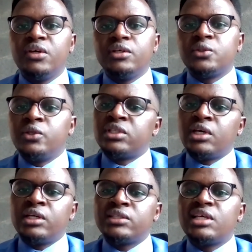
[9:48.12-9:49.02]
So it's
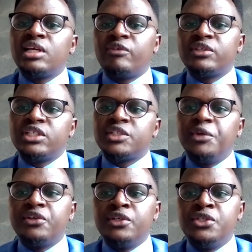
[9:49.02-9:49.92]
a
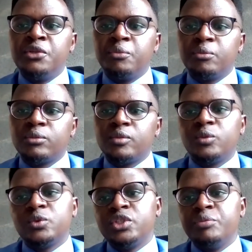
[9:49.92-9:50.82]
self-assessment regime.
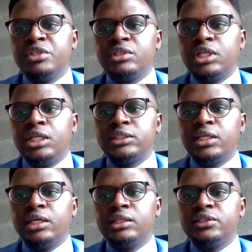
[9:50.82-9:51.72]
So it's basically
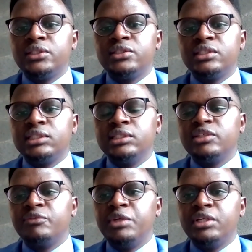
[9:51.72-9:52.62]
saying this is the sales
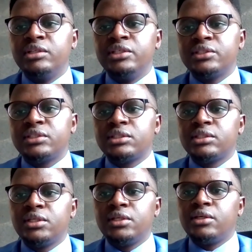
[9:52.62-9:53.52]
I've made this
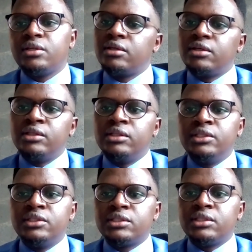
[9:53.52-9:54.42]

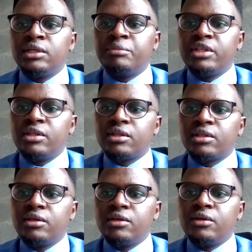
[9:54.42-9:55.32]
month,
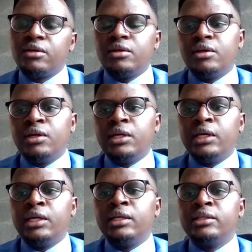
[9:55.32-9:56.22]

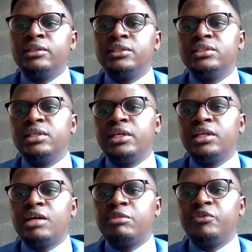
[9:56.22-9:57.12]
and this is the
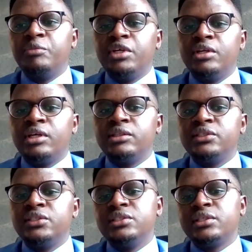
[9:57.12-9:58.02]
income I've made, and
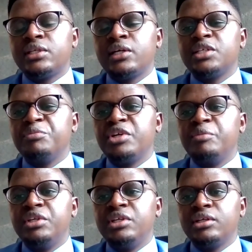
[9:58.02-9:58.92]
this is the tax I'm
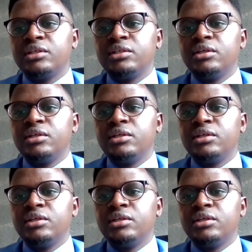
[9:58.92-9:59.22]
remitting.